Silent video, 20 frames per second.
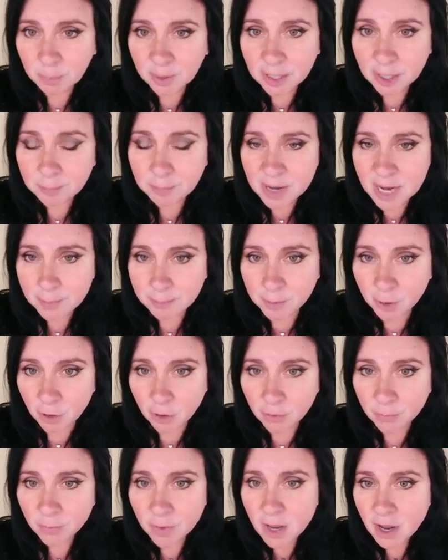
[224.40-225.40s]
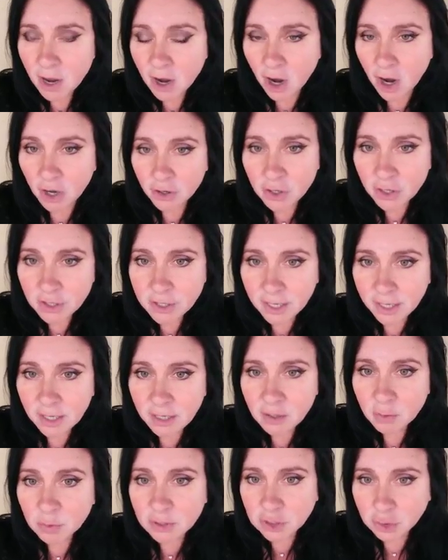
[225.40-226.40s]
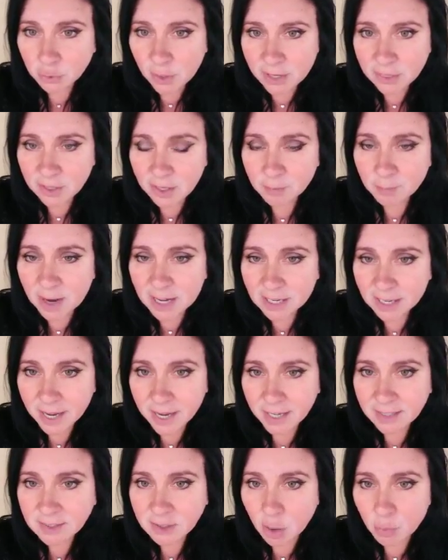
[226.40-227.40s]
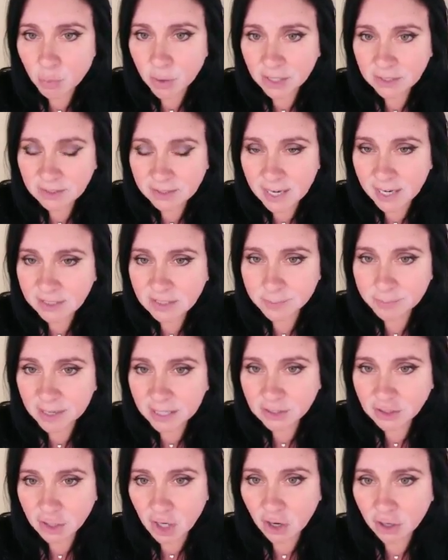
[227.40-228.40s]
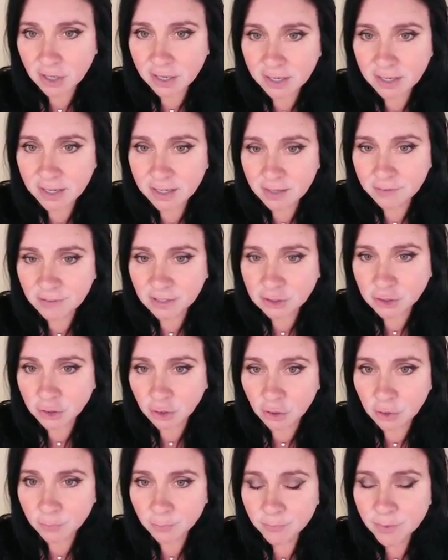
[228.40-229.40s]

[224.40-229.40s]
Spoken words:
people, all you did was strengthen my case on what it's like to be a targeted individual.